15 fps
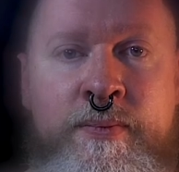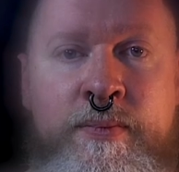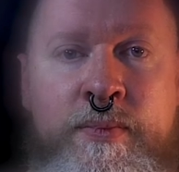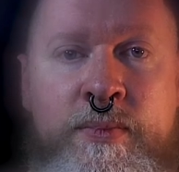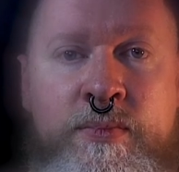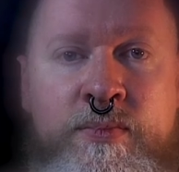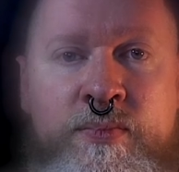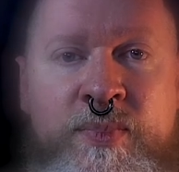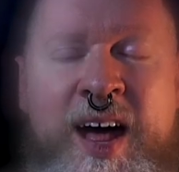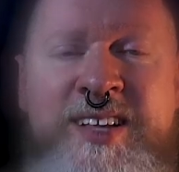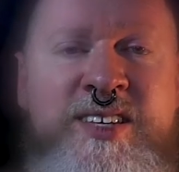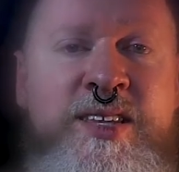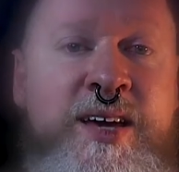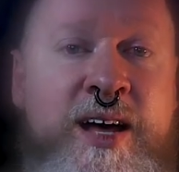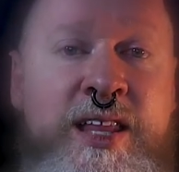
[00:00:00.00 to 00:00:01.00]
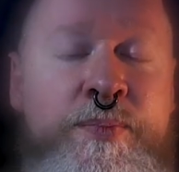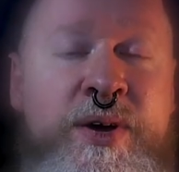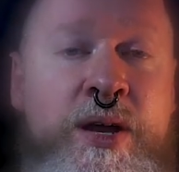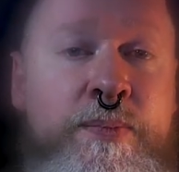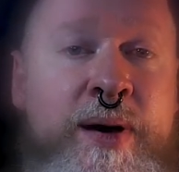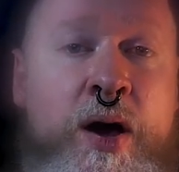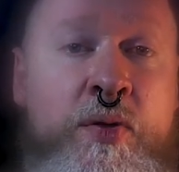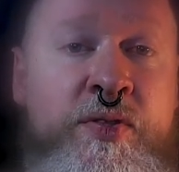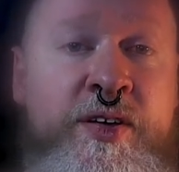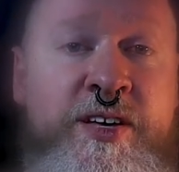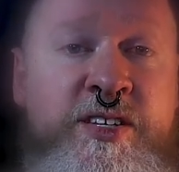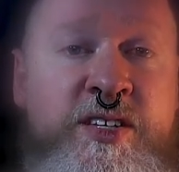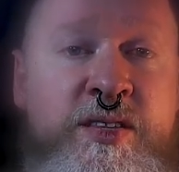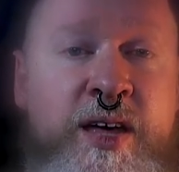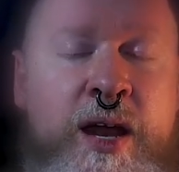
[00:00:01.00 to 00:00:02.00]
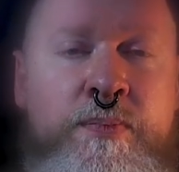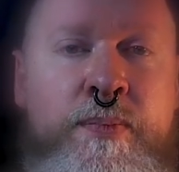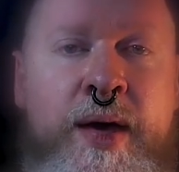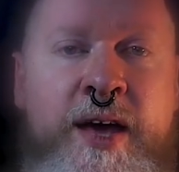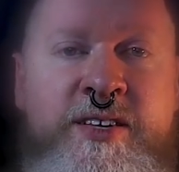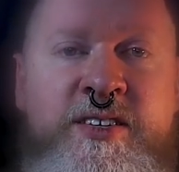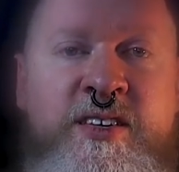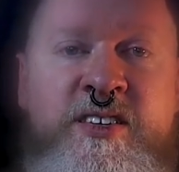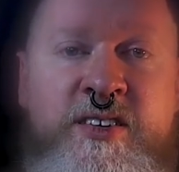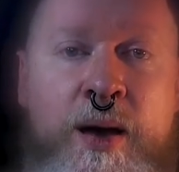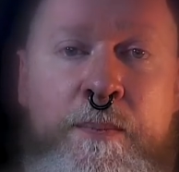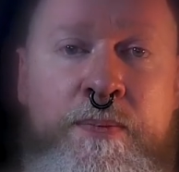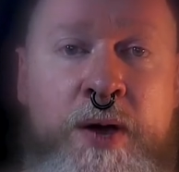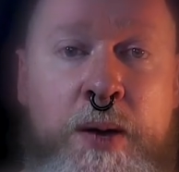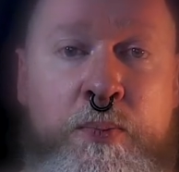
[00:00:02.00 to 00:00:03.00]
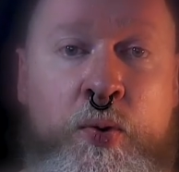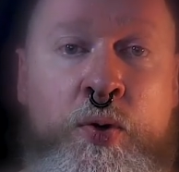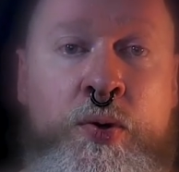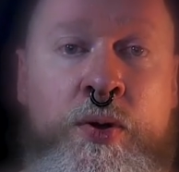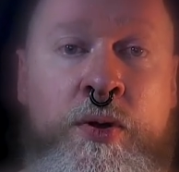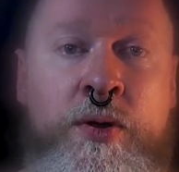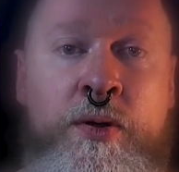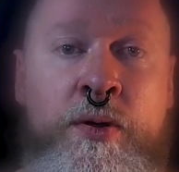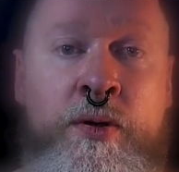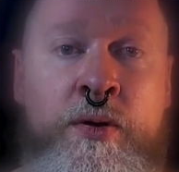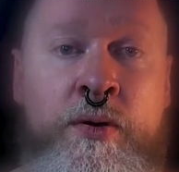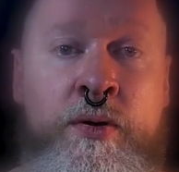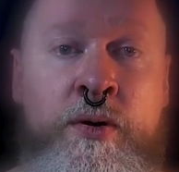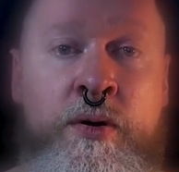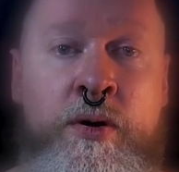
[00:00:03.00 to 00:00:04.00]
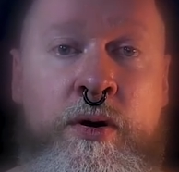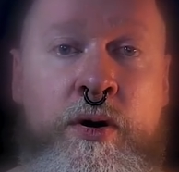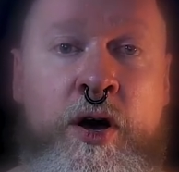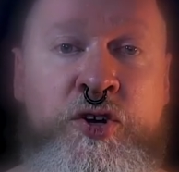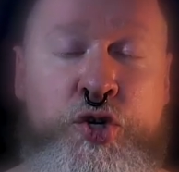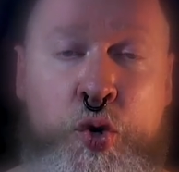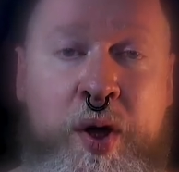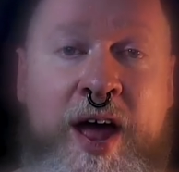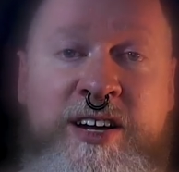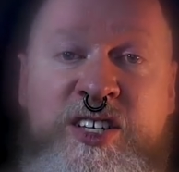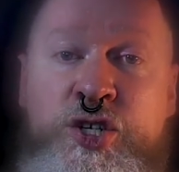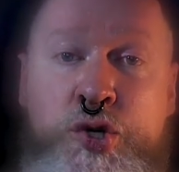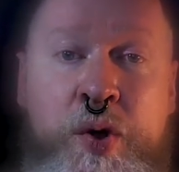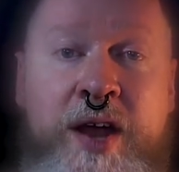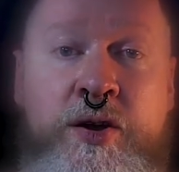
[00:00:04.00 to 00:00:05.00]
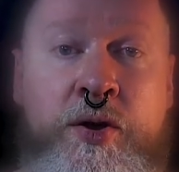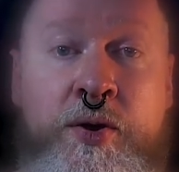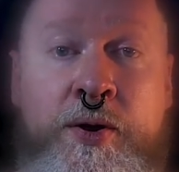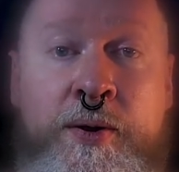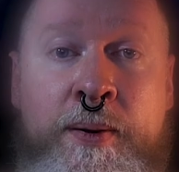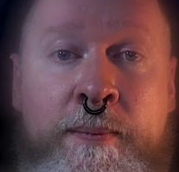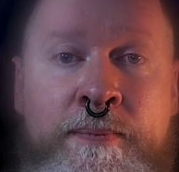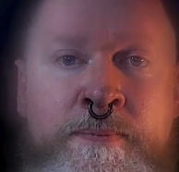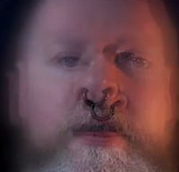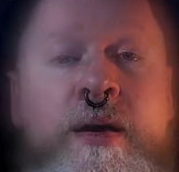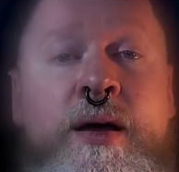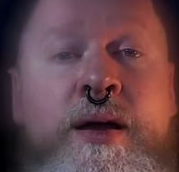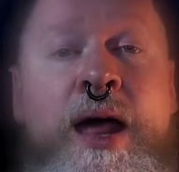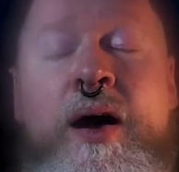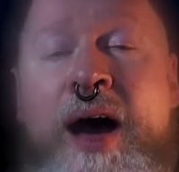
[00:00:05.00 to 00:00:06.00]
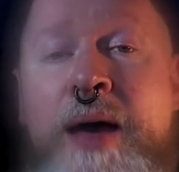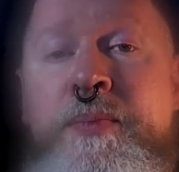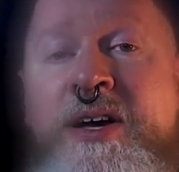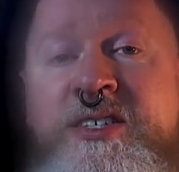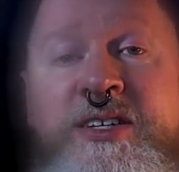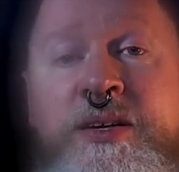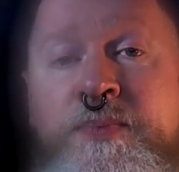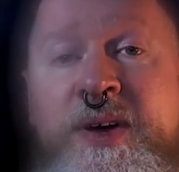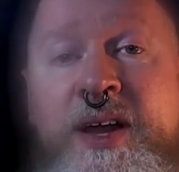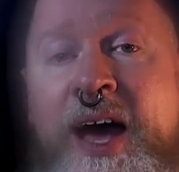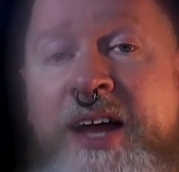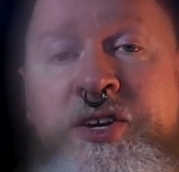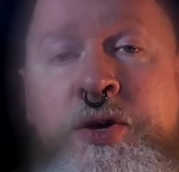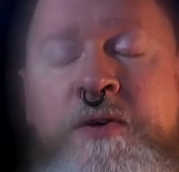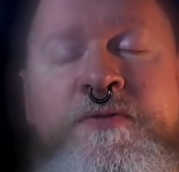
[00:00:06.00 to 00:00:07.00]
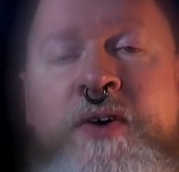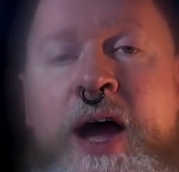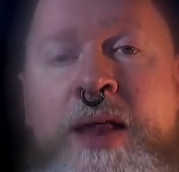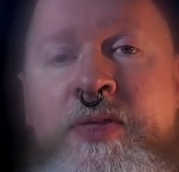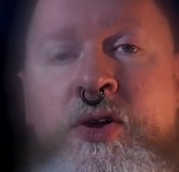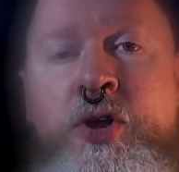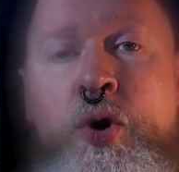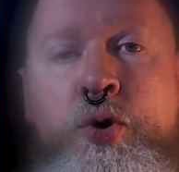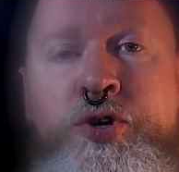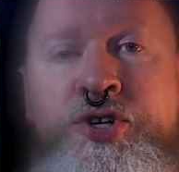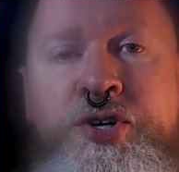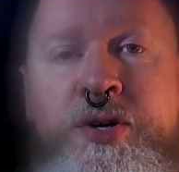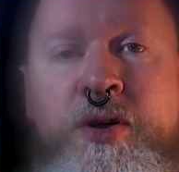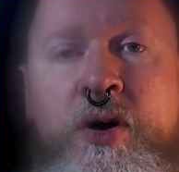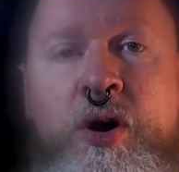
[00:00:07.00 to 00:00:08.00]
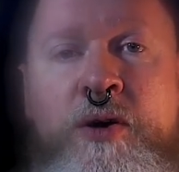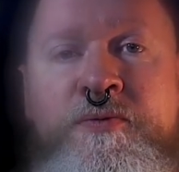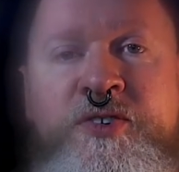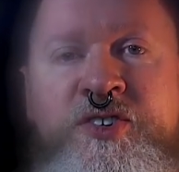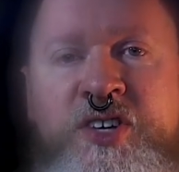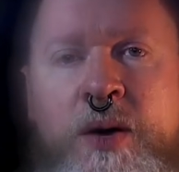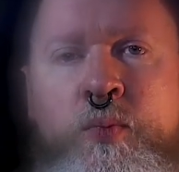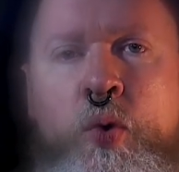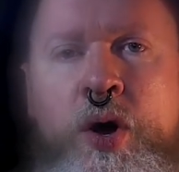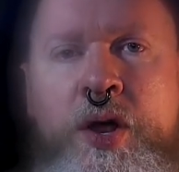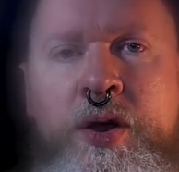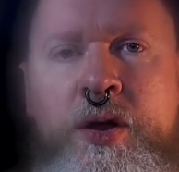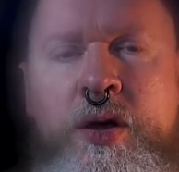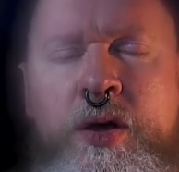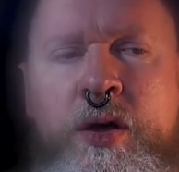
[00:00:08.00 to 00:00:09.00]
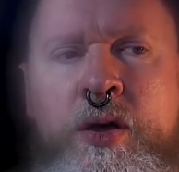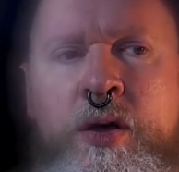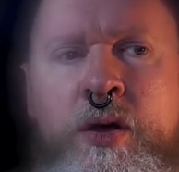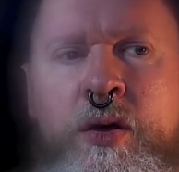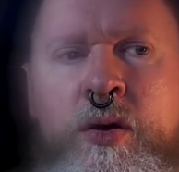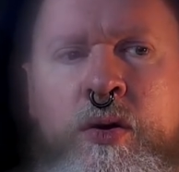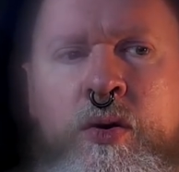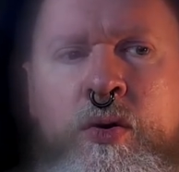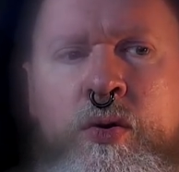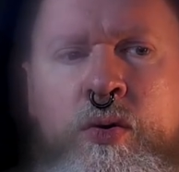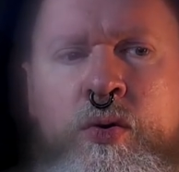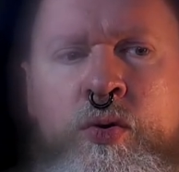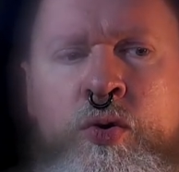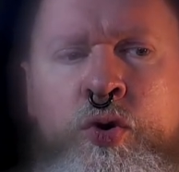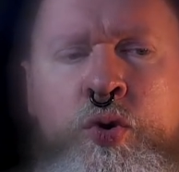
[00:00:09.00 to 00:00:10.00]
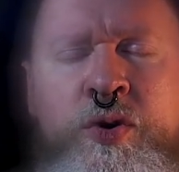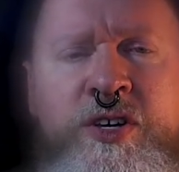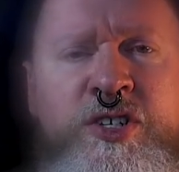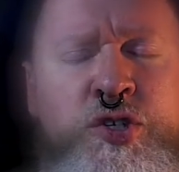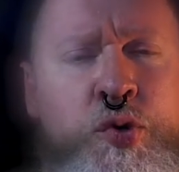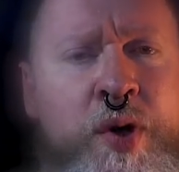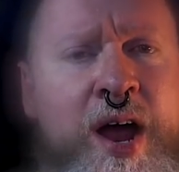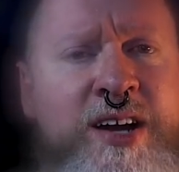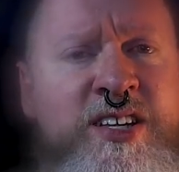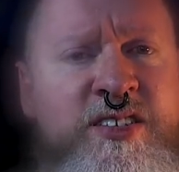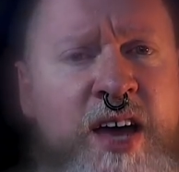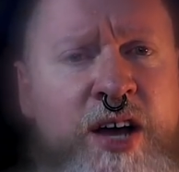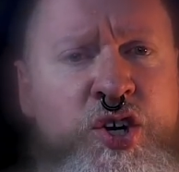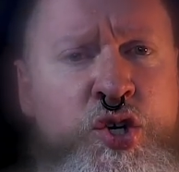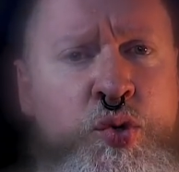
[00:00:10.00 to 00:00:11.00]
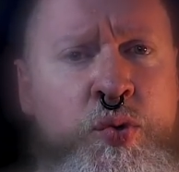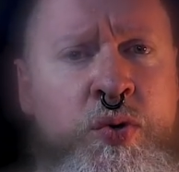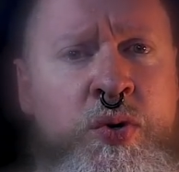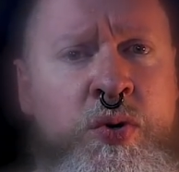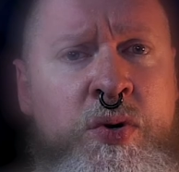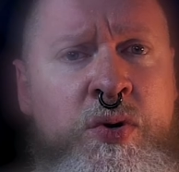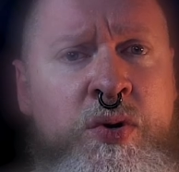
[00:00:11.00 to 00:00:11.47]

That's the element about this that makes some people a transtrender. Now, I must admit, I do find the notion of someone who is transsexual